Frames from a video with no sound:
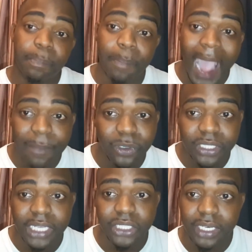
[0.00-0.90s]
Bible
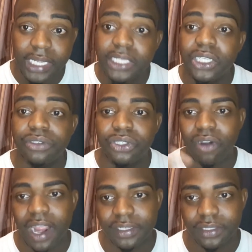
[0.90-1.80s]
teaching in Jesus
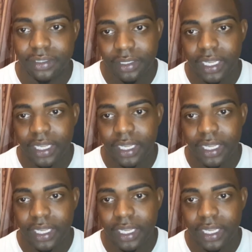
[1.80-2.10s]
Christ